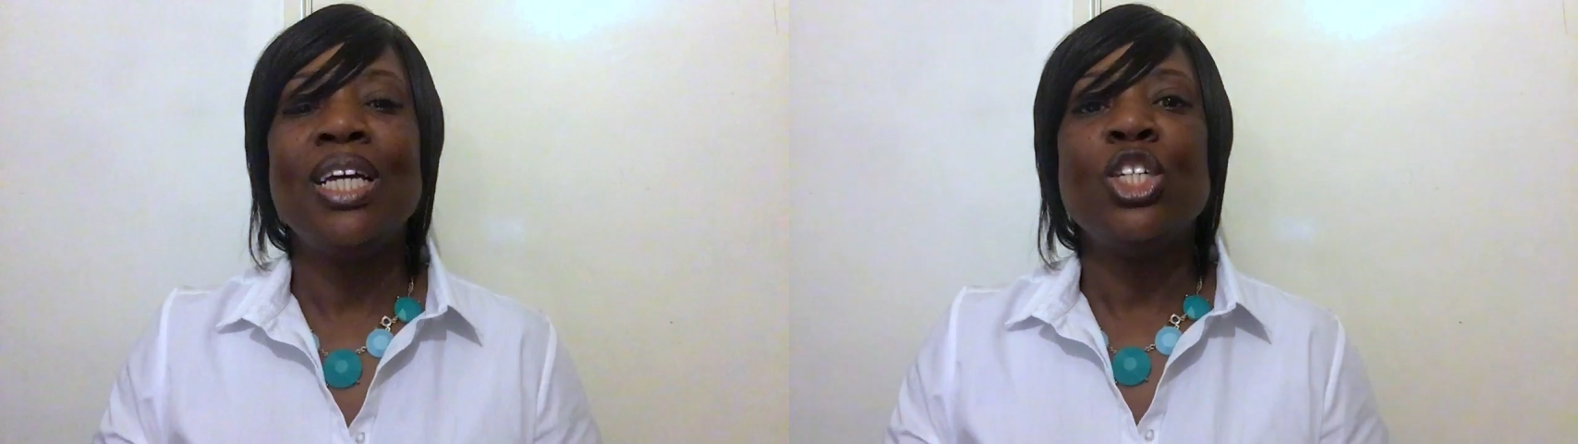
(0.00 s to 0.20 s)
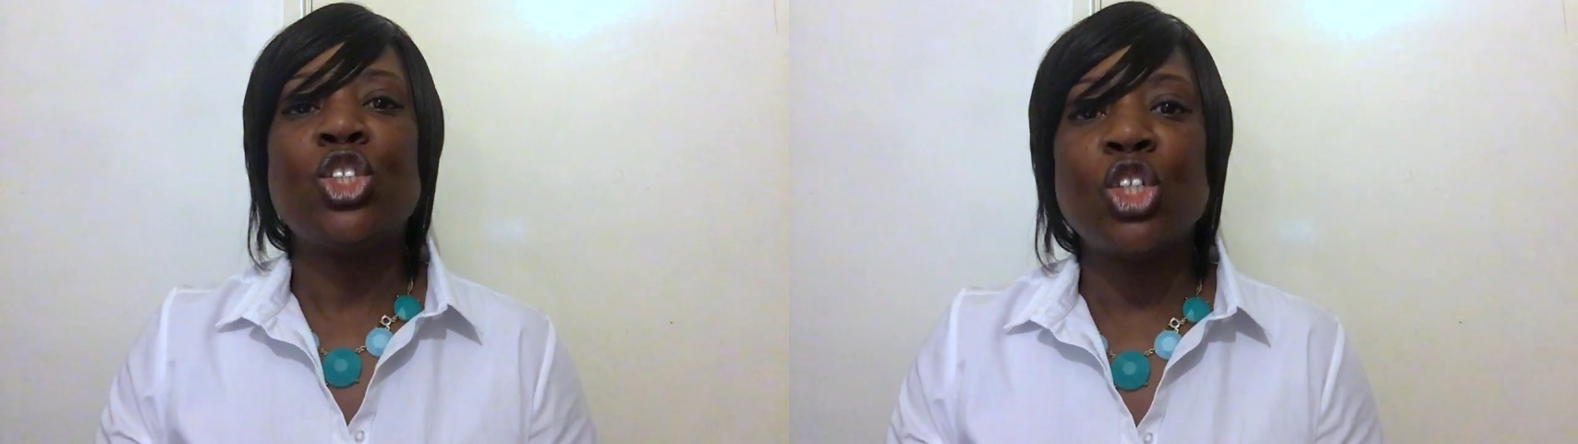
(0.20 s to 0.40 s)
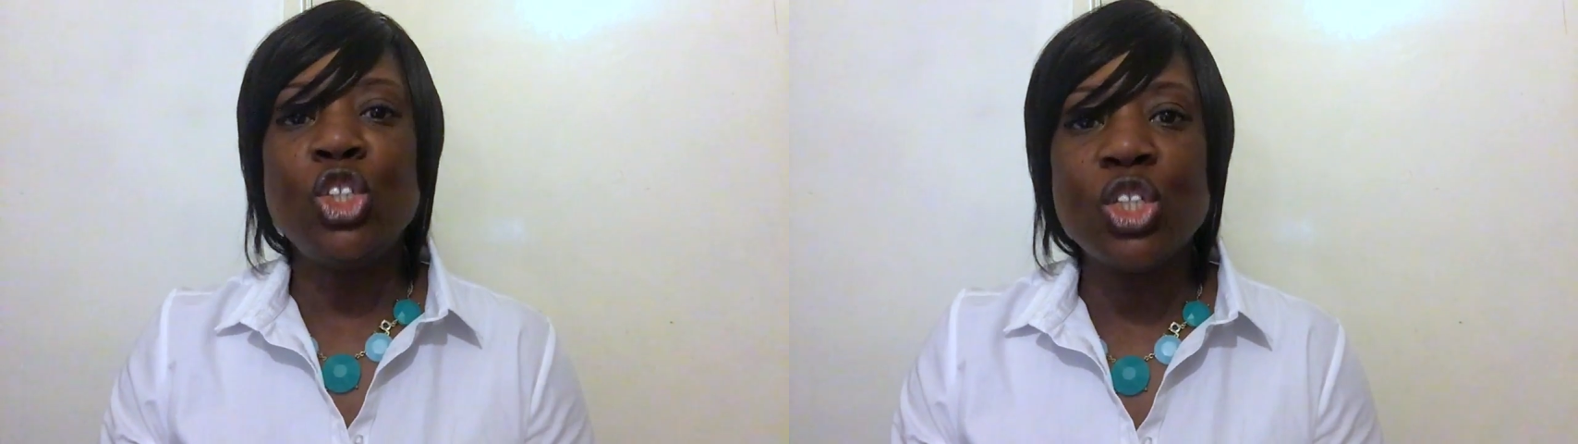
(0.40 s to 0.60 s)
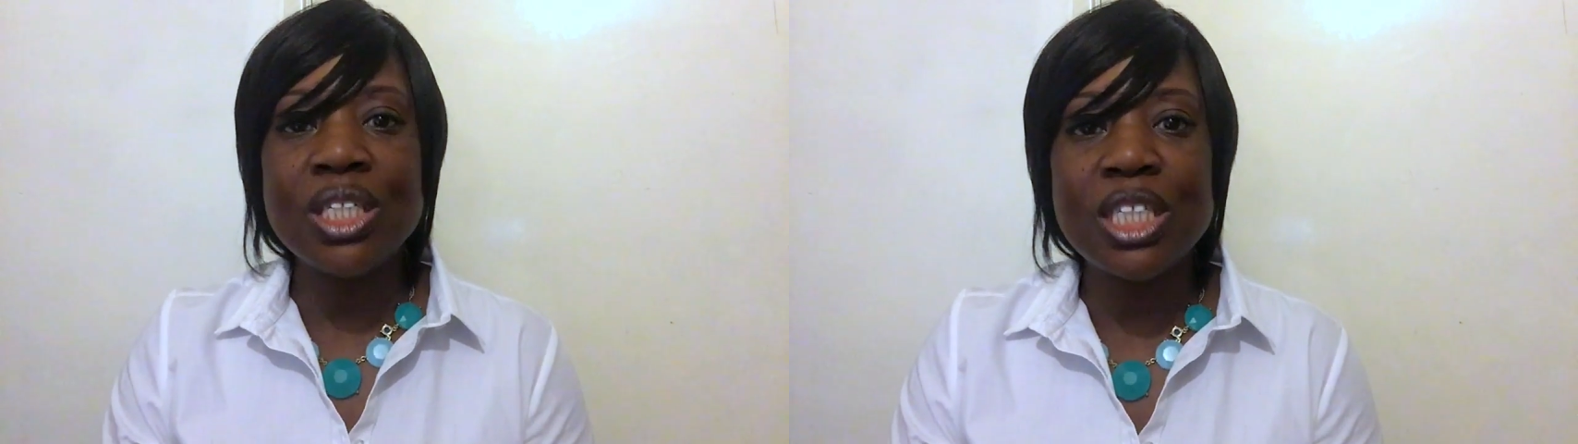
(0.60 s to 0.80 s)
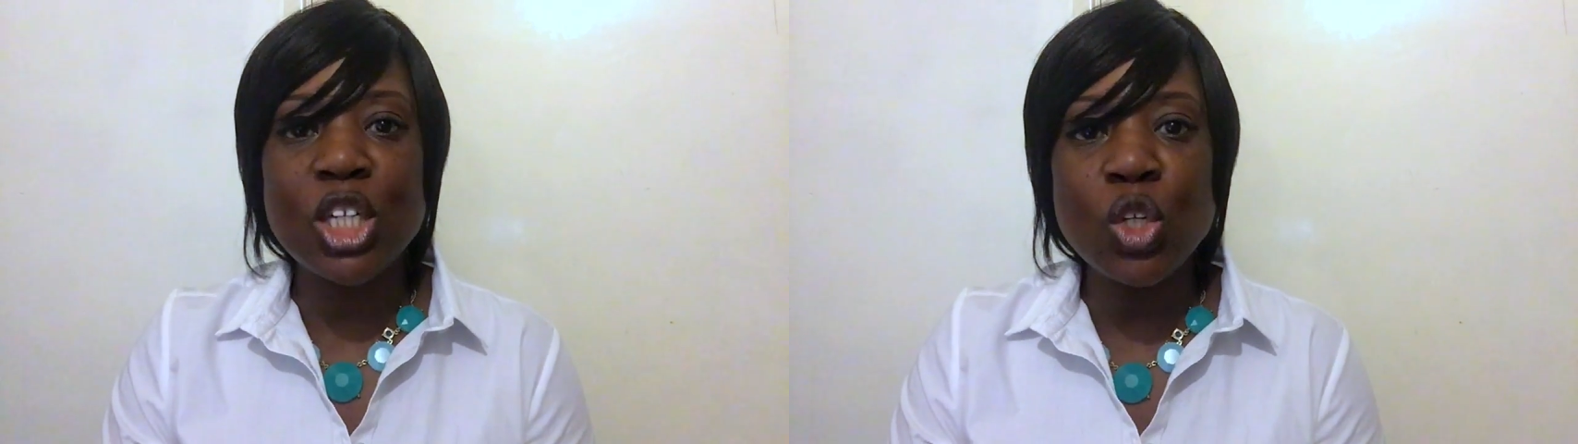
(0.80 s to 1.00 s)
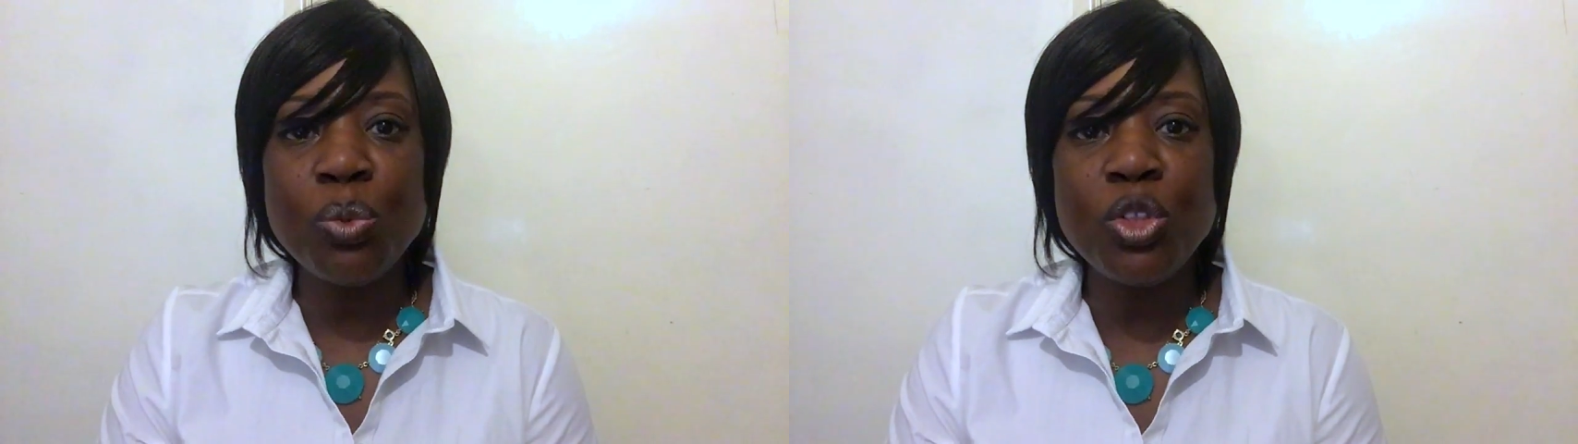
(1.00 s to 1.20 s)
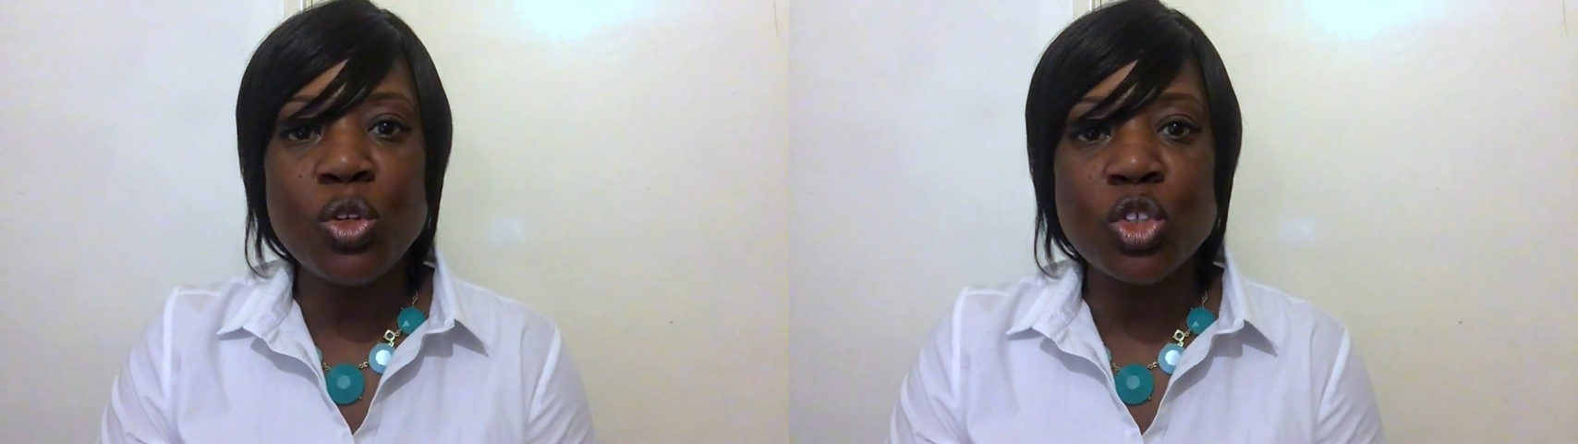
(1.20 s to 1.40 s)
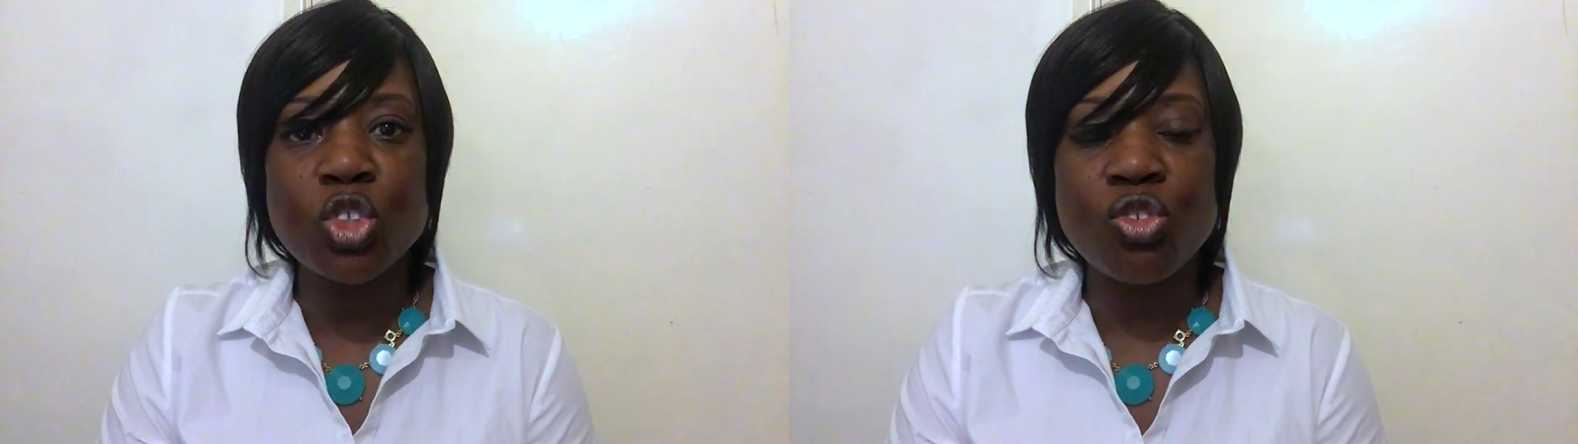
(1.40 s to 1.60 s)
So you can deal with
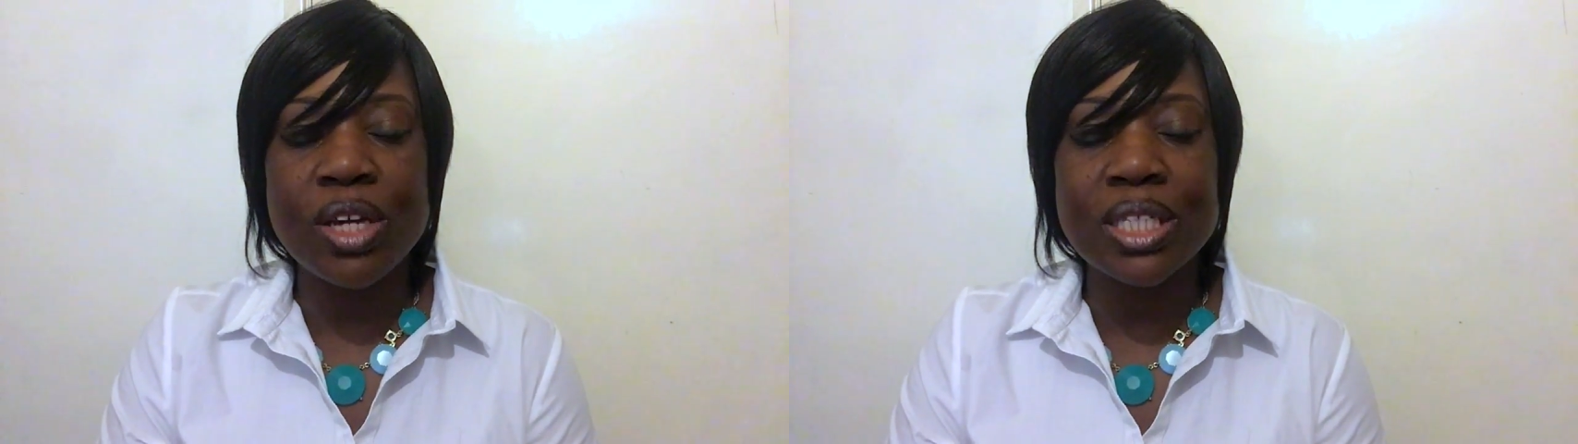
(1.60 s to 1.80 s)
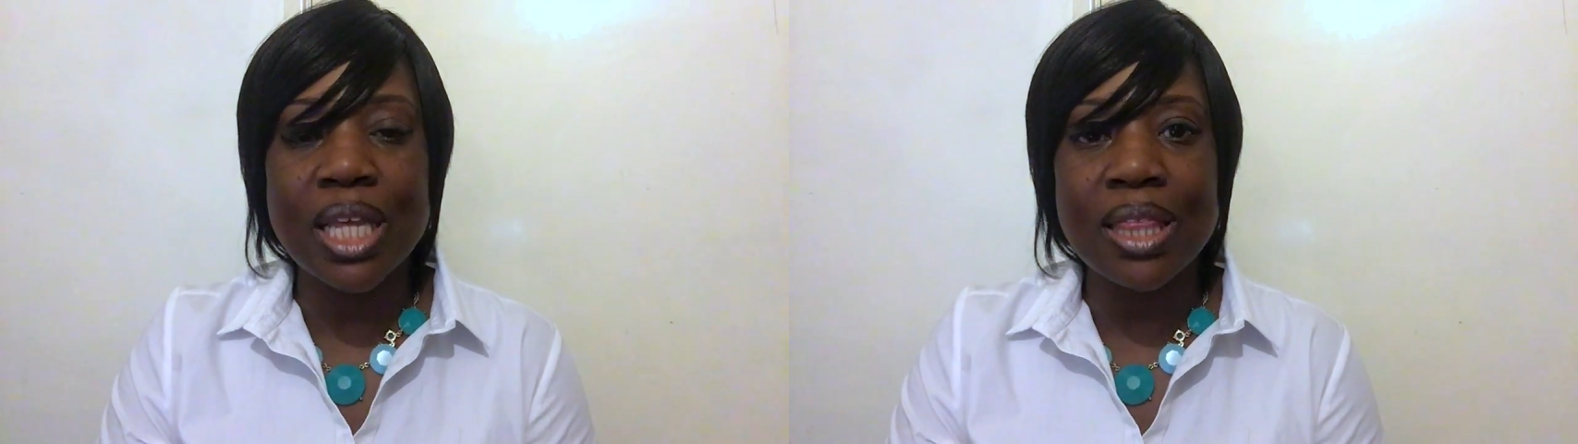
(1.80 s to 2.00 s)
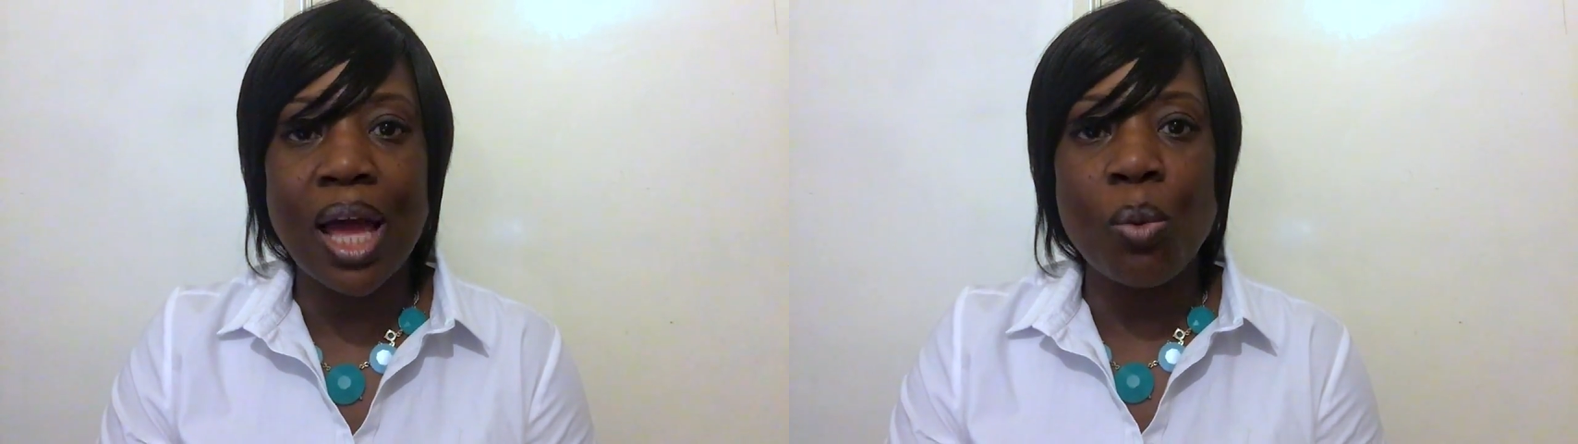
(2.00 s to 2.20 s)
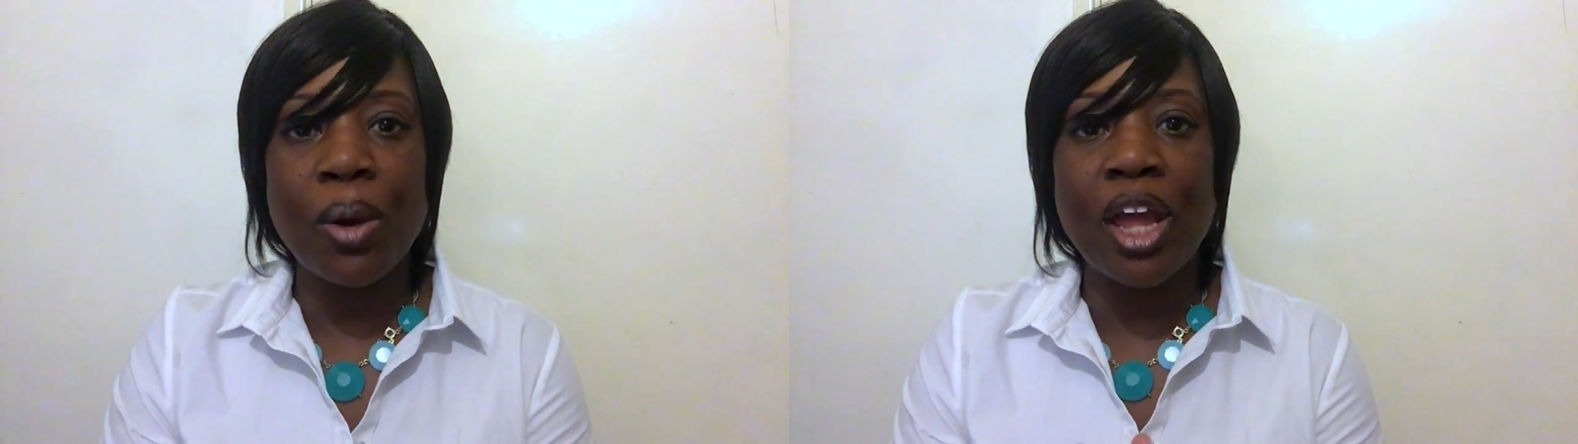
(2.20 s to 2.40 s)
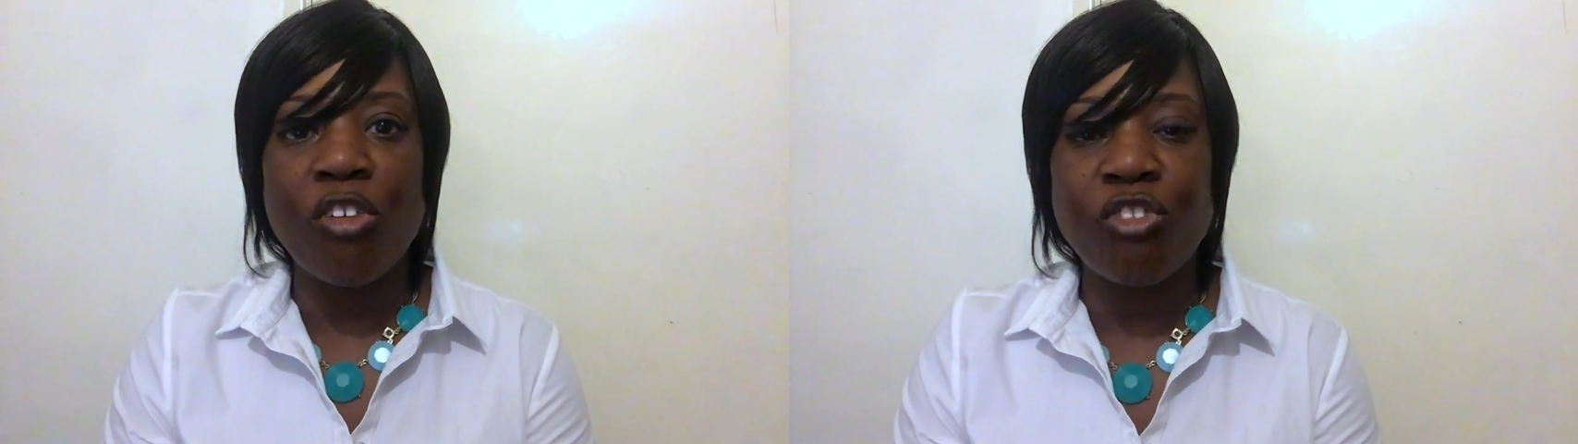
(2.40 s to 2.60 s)
your stress that way.